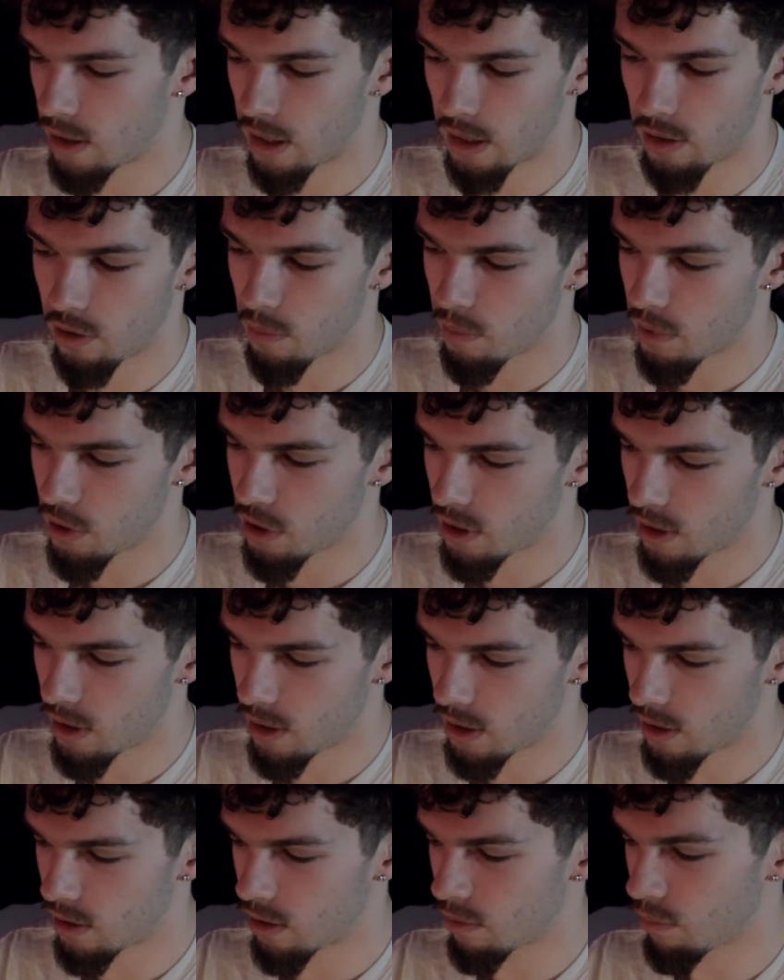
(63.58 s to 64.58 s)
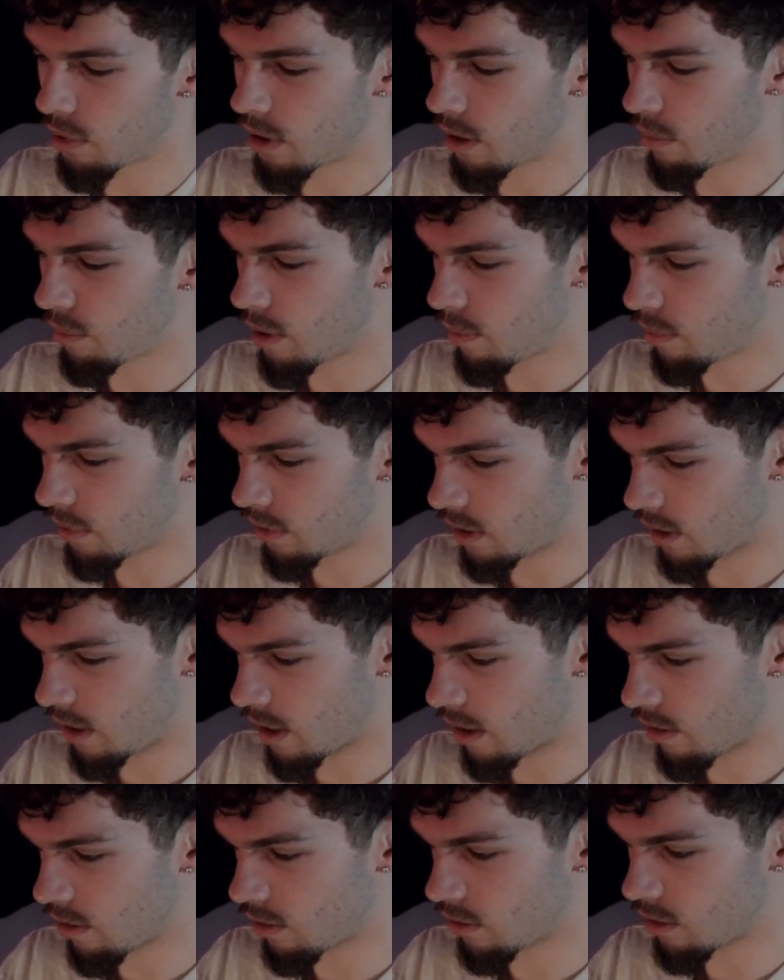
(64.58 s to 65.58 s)
that their mission is to bring people
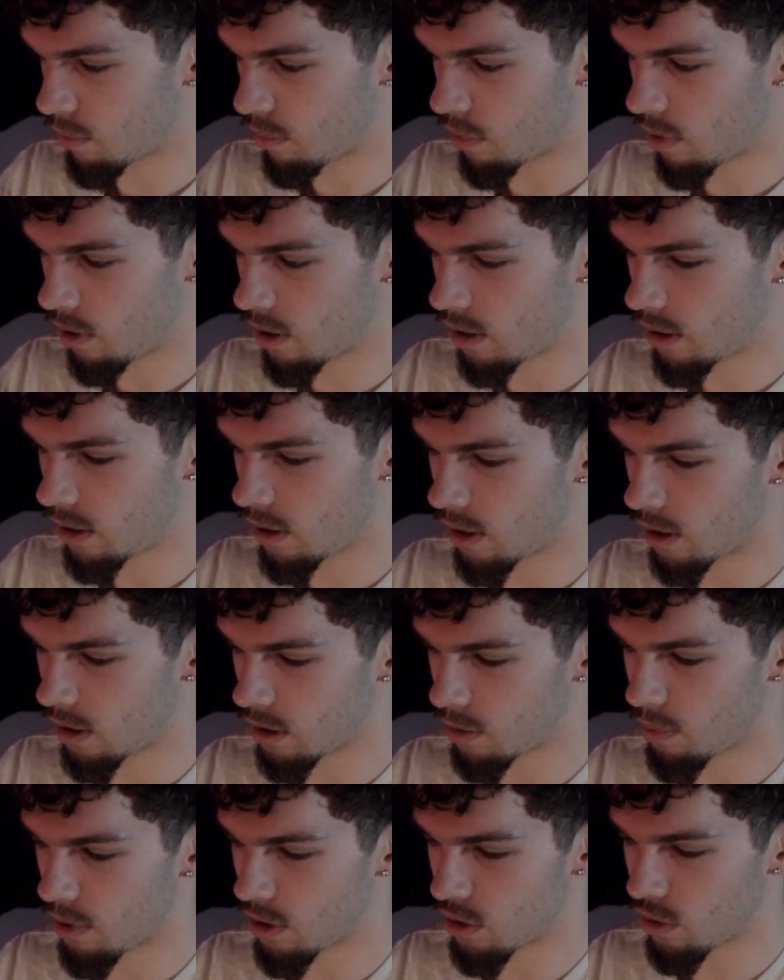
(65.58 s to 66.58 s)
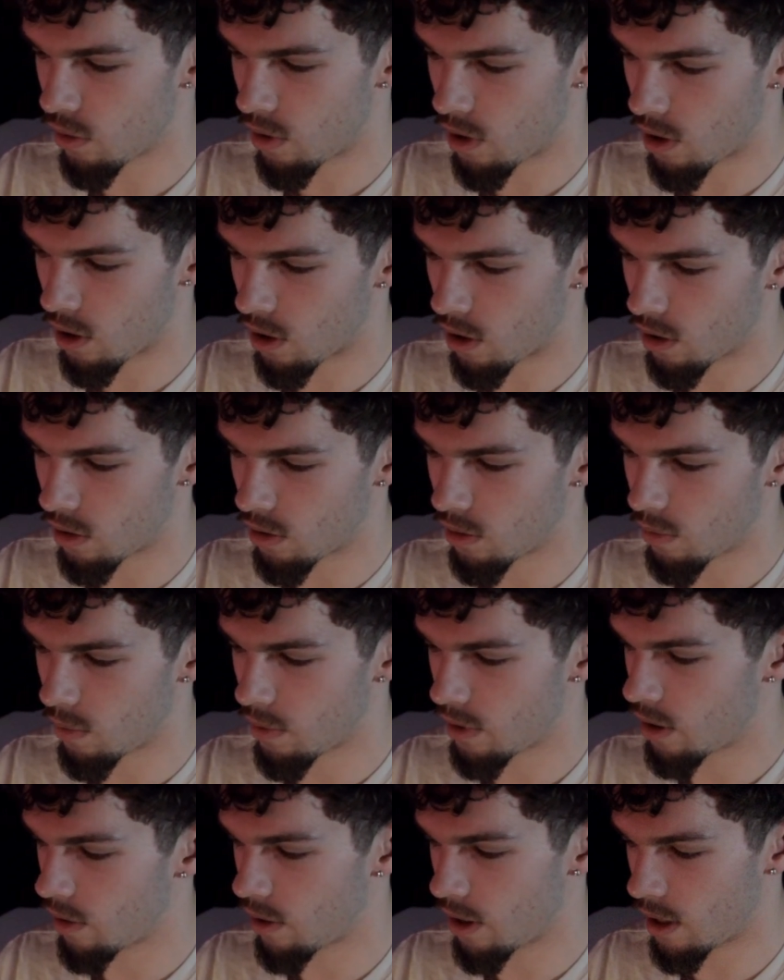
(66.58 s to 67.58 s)
together to bond and express who they are
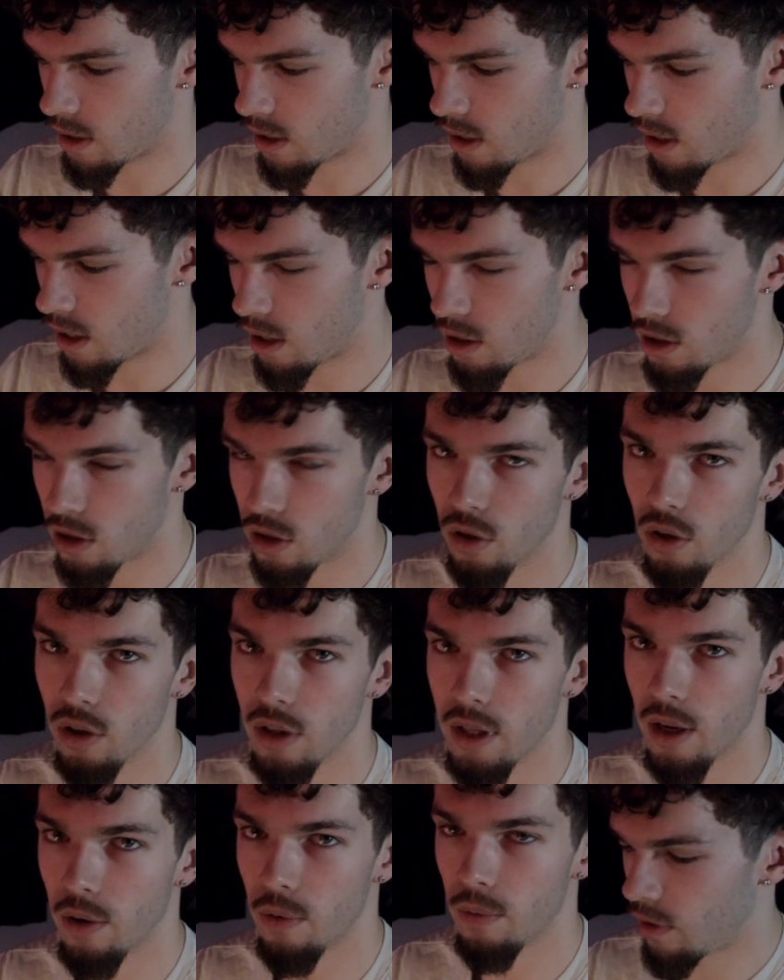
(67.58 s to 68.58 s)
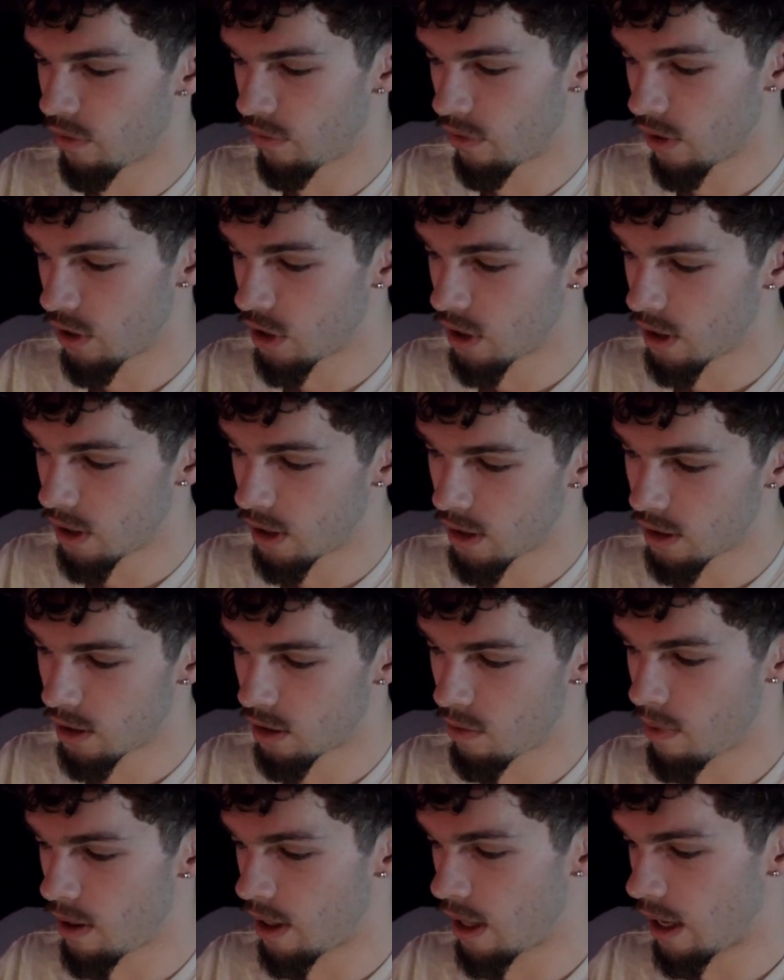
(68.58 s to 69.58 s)
without hesitation or doubt. Their vision is to
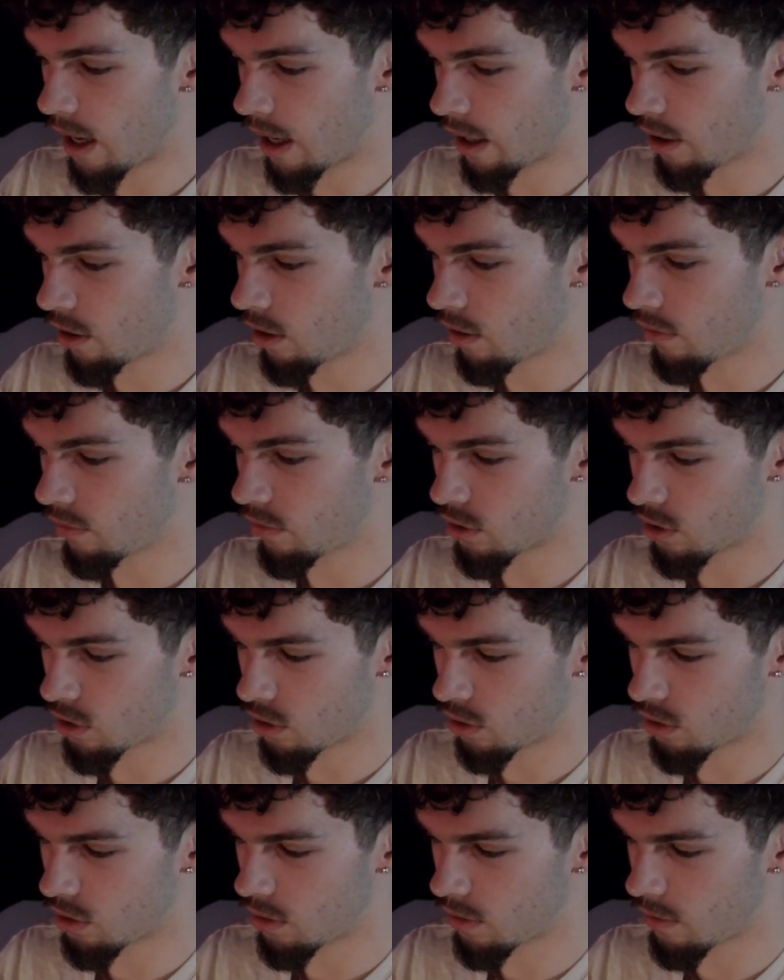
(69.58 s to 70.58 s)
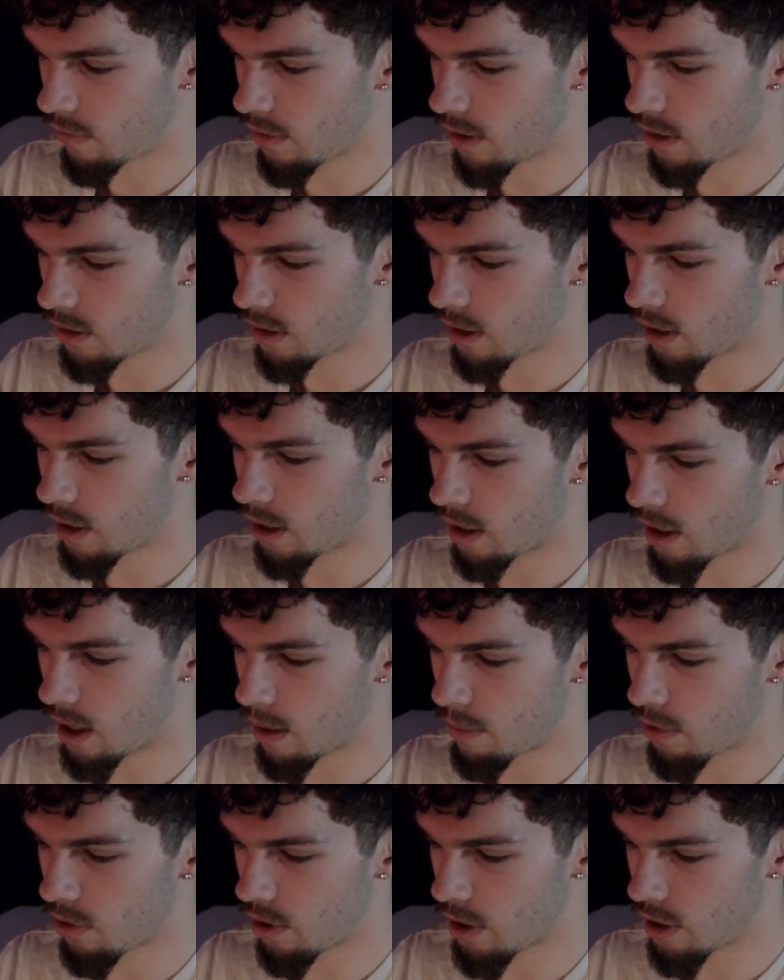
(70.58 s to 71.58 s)
be the icon for social events and
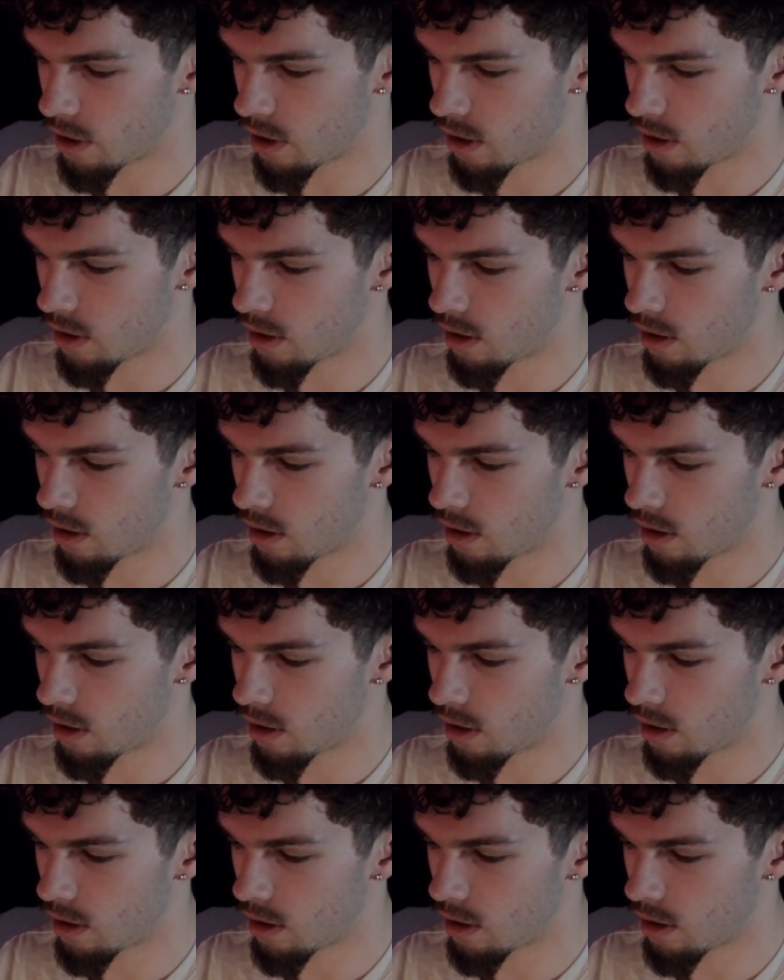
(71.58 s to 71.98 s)
collaboration